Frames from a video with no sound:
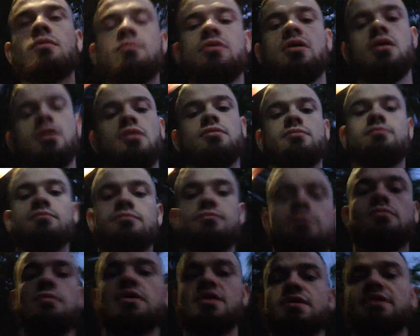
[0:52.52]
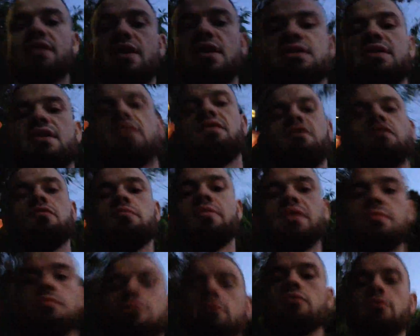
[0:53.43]
But it takes effort,
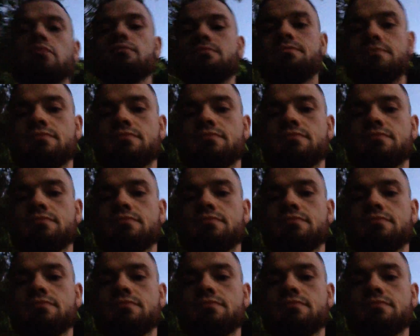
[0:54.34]
people.